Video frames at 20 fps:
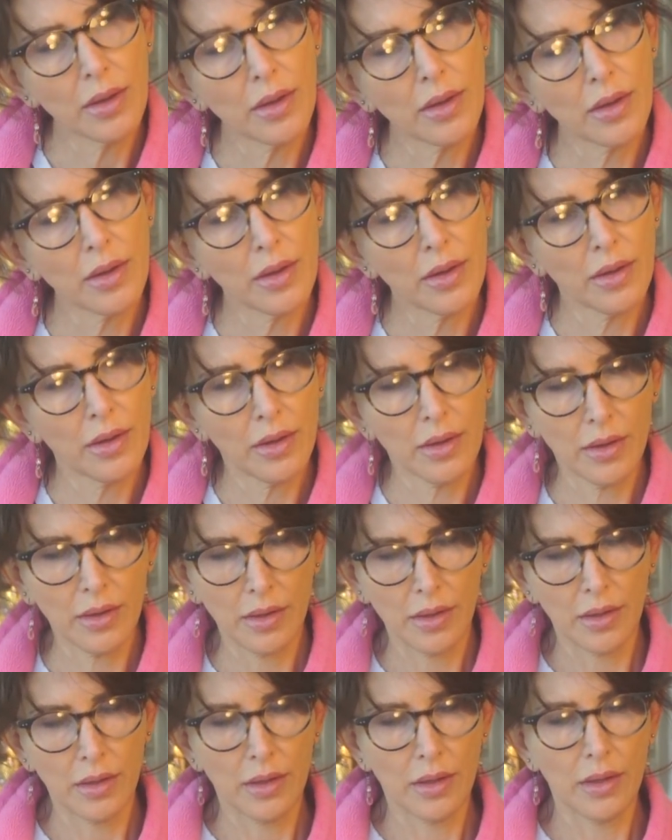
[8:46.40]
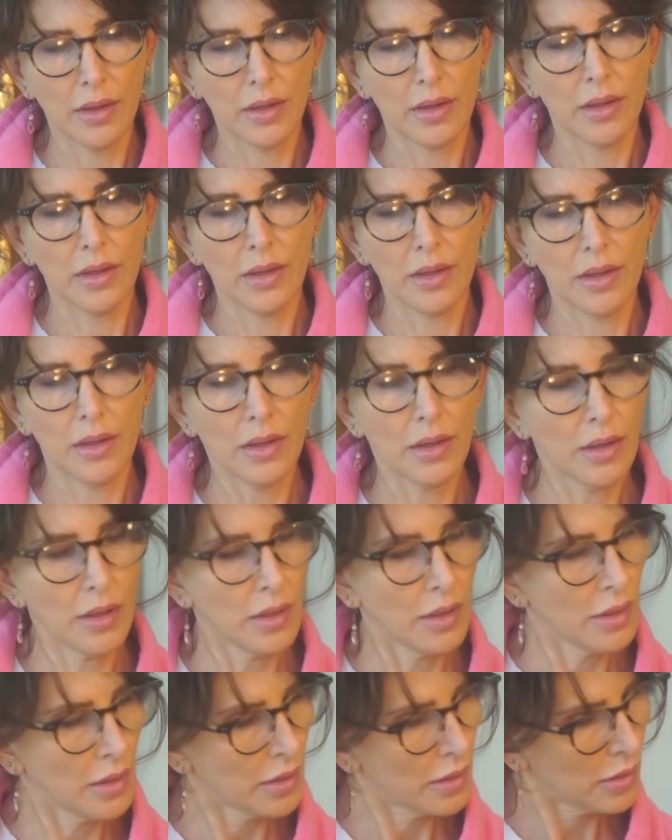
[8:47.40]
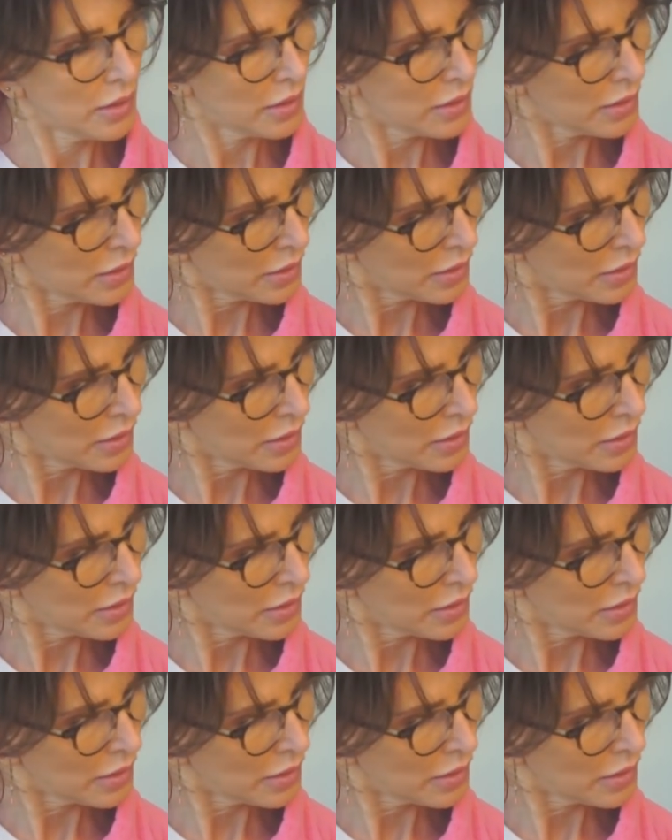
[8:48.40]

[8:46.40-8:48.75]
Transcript: (no one is talking)